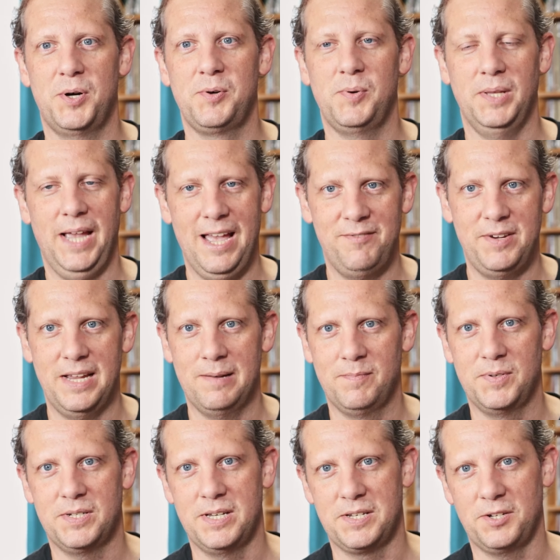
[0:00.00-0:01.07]
with a heavy
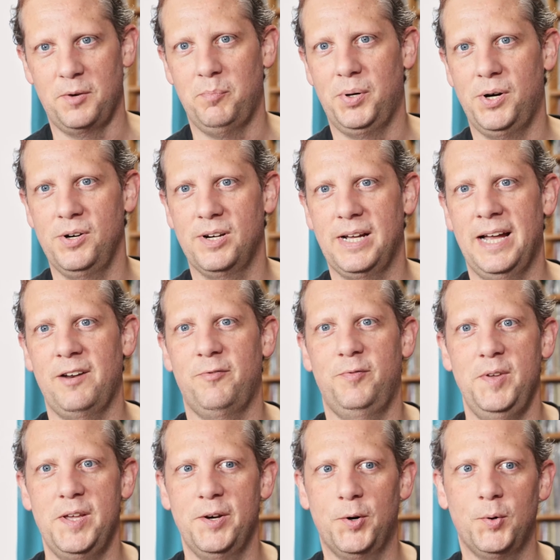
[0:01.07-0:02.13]
emphasis on punk kind of
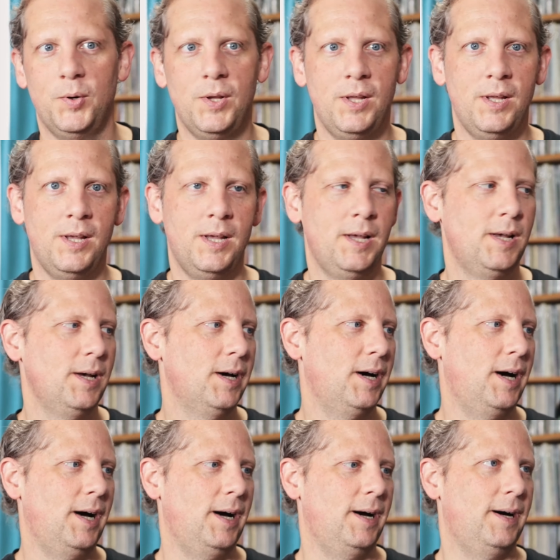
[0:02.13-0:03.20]
feel,
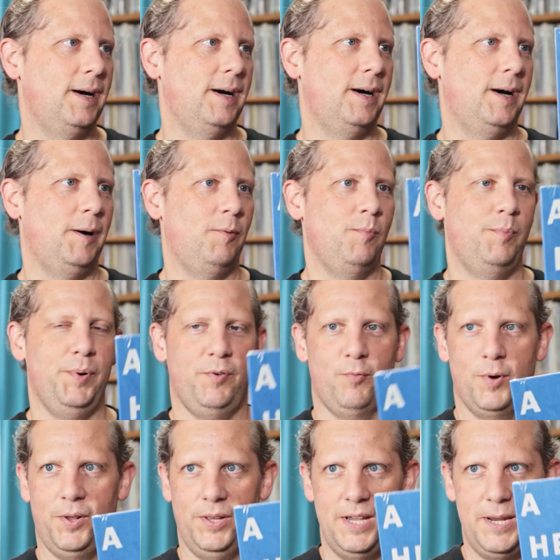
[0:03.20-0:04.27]
but
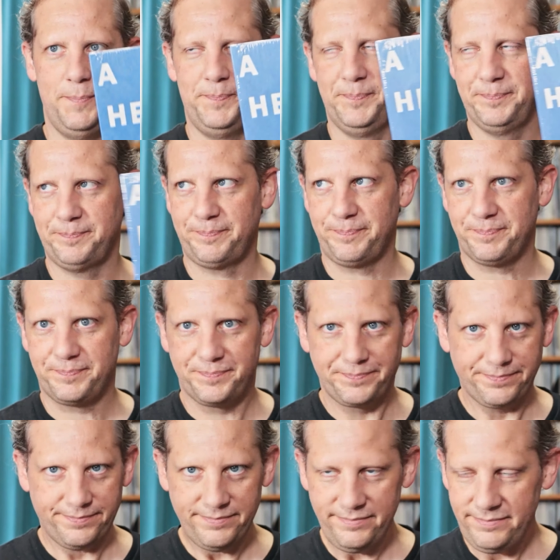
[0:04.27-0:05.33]
really
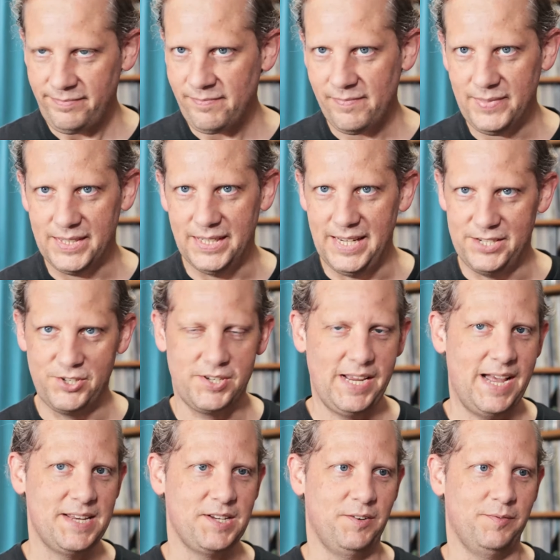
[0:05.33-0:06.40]
it just
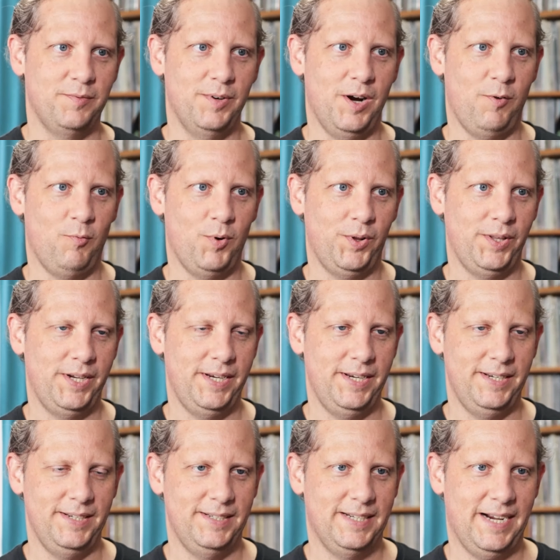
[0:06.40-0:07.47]
has a
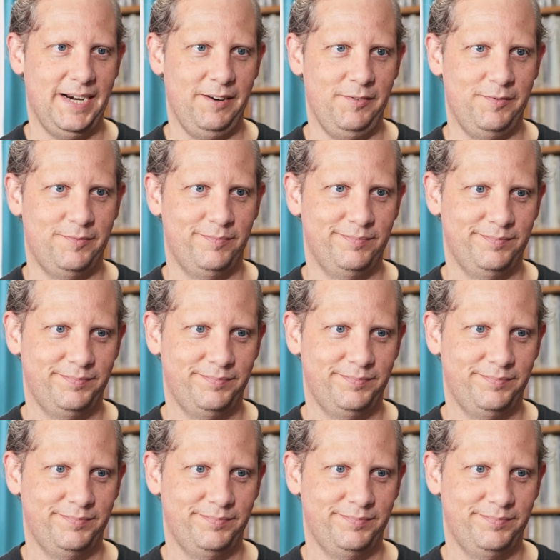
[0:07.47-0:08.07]
really kind of